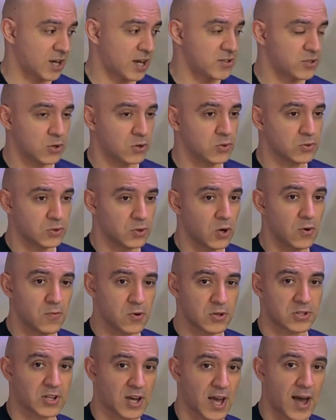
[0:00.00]
I don't know
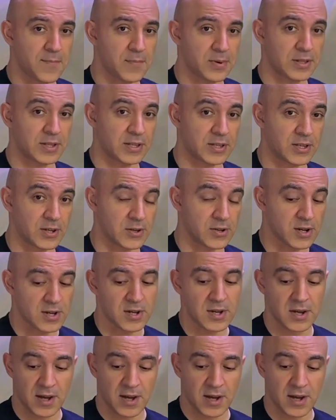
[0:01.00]
what's happening here.